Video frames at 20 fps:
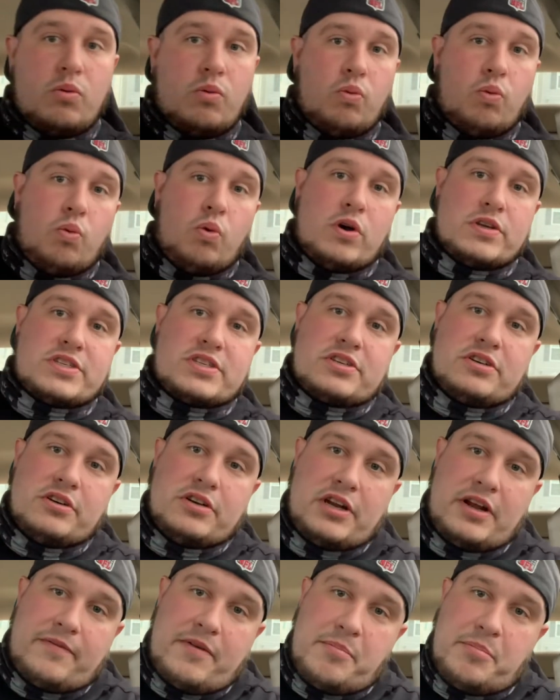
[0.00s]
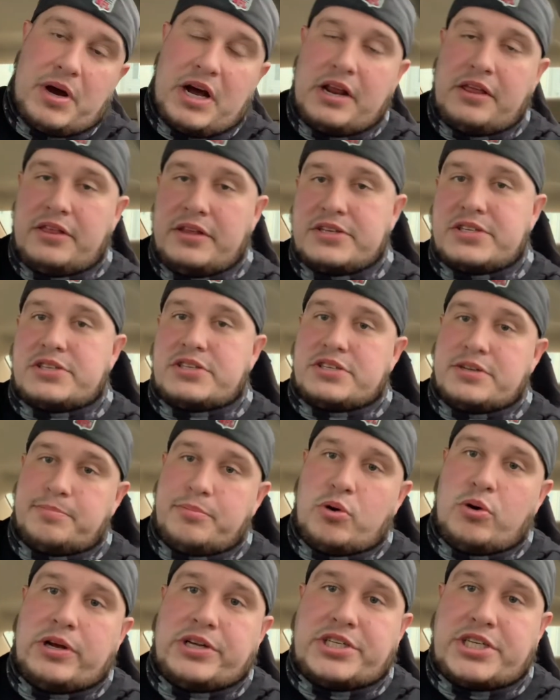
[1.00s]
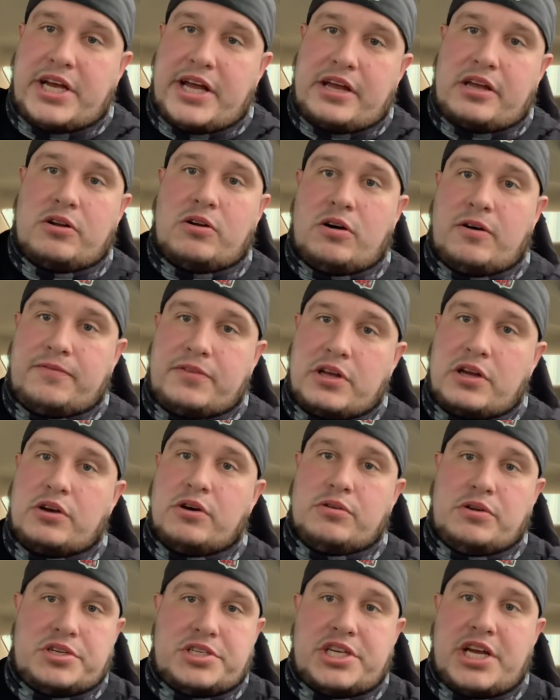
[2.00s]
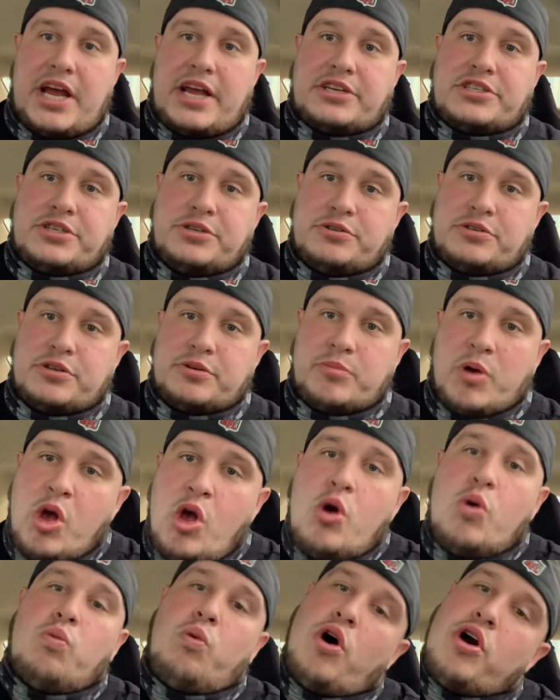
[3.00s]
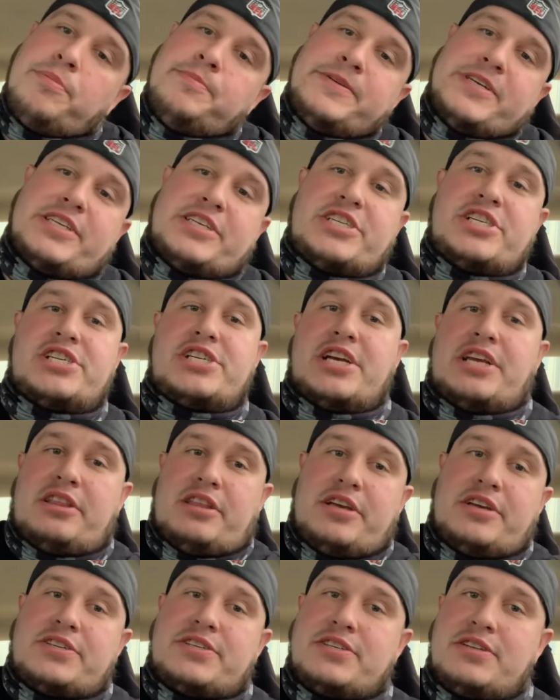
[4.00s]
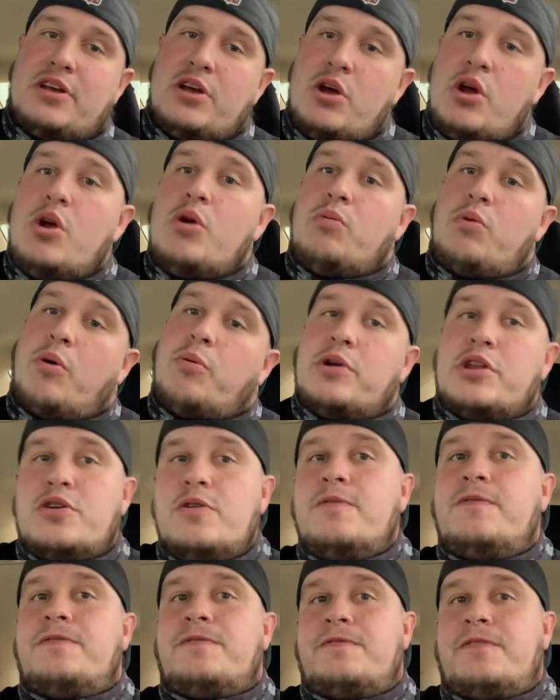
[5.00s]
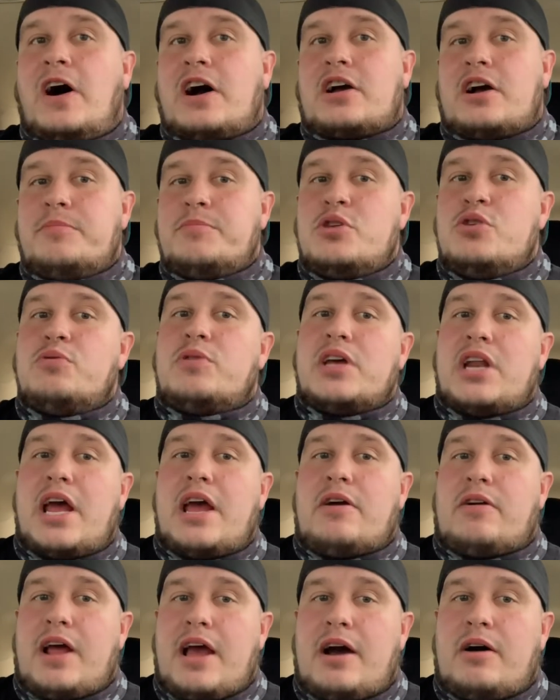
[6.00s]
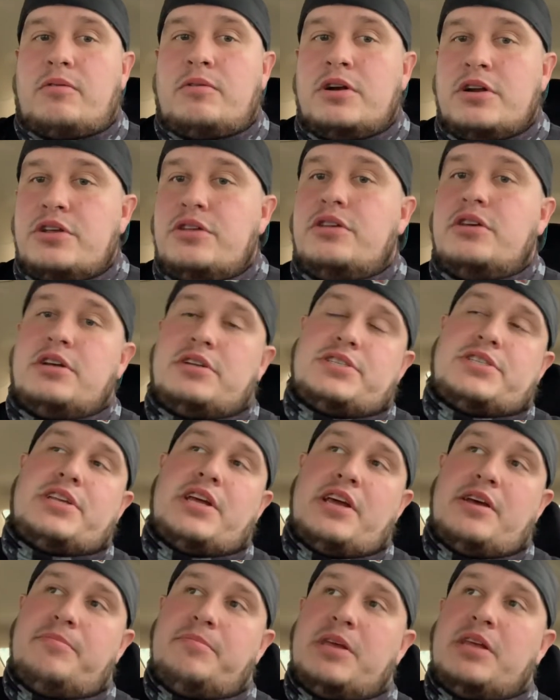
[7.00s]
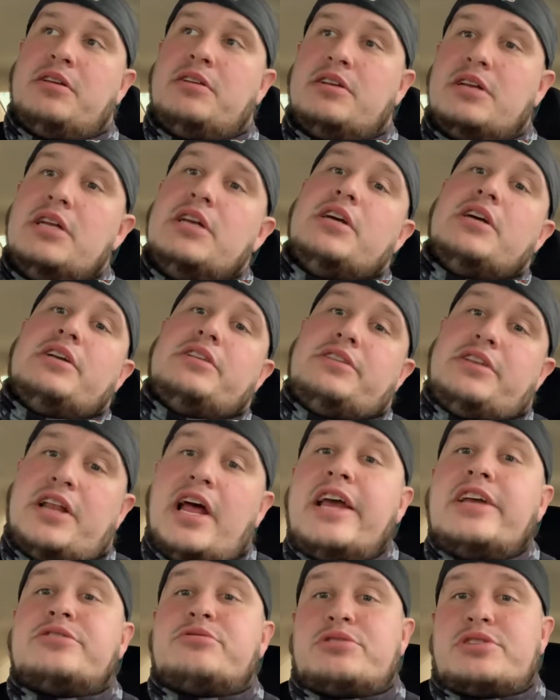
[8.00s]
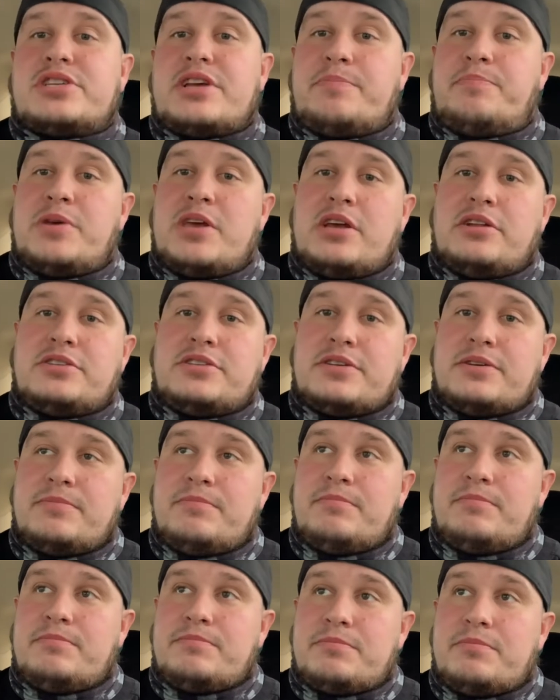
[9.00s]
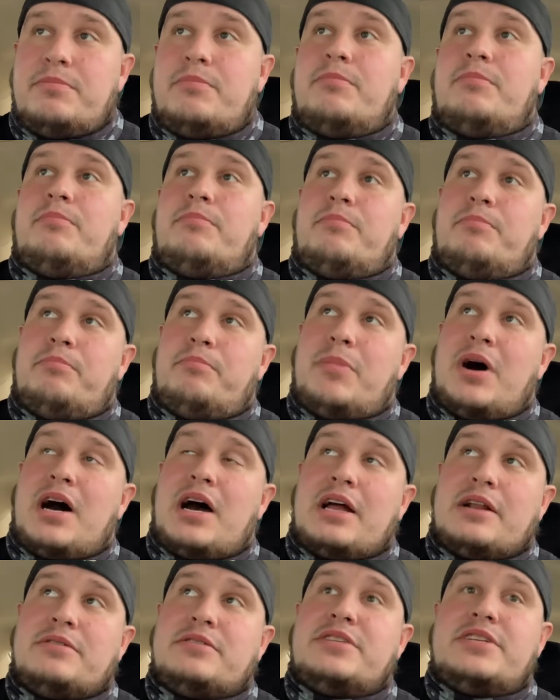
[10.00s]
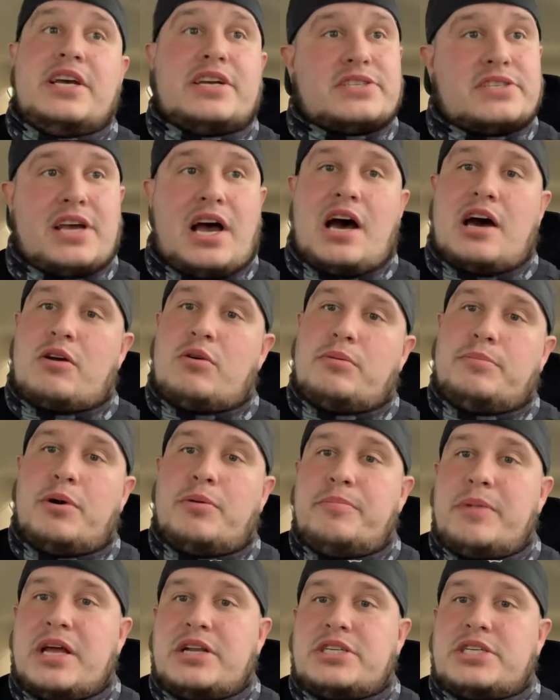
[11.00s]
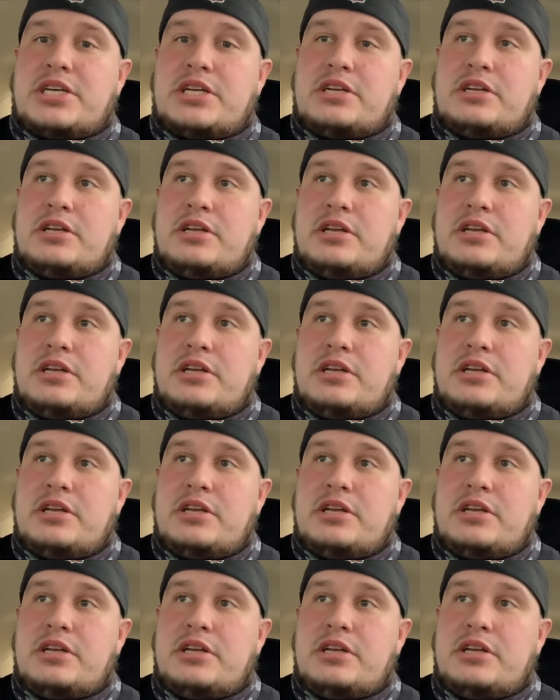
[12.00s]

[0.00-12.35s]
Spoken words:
What's good, everybody? This is your boy Jagging Off, the Go to Jags YouTube. Welcome to the shit list, where when you fuck up, you get aired out. You understand me? Today's recipient, my dishonorable mention,